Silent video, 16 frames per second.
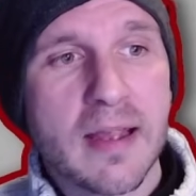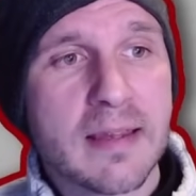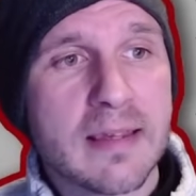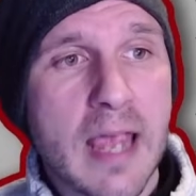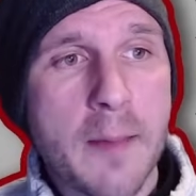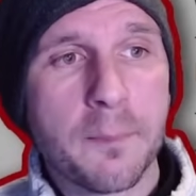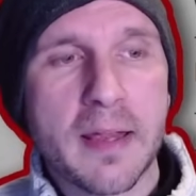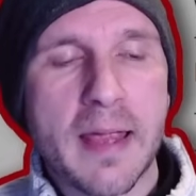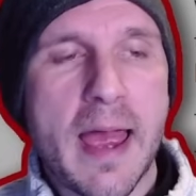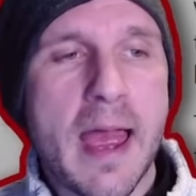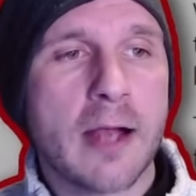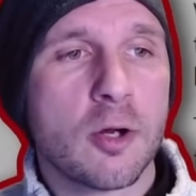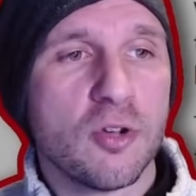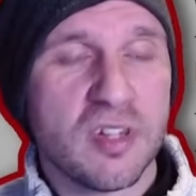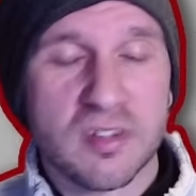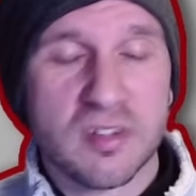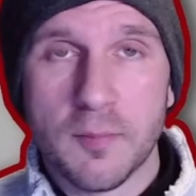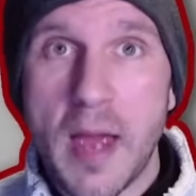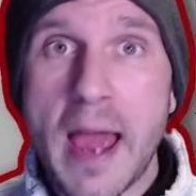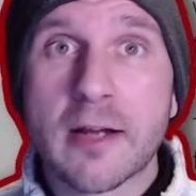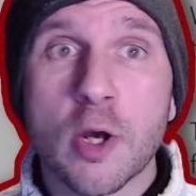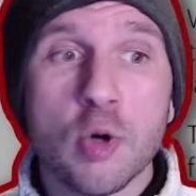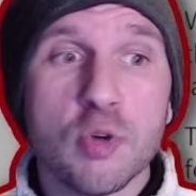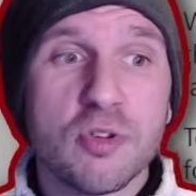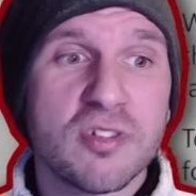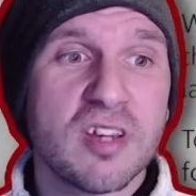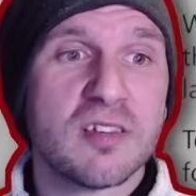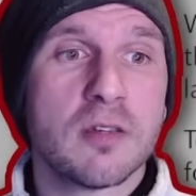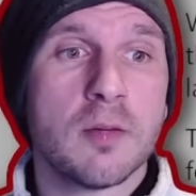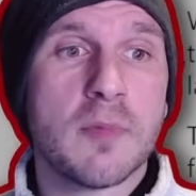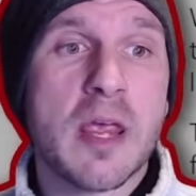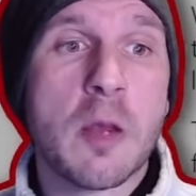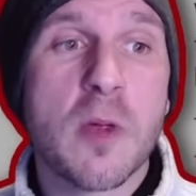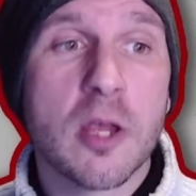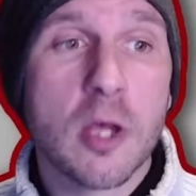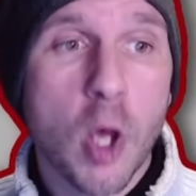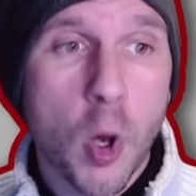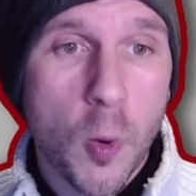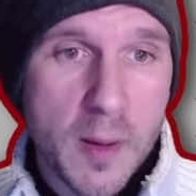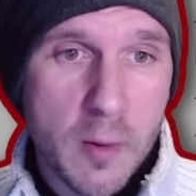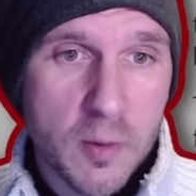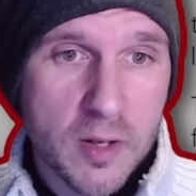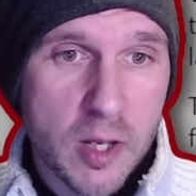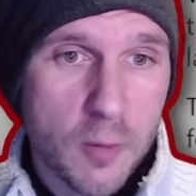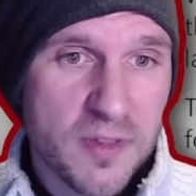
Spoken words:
Gameplay, ecosystem. Here we go.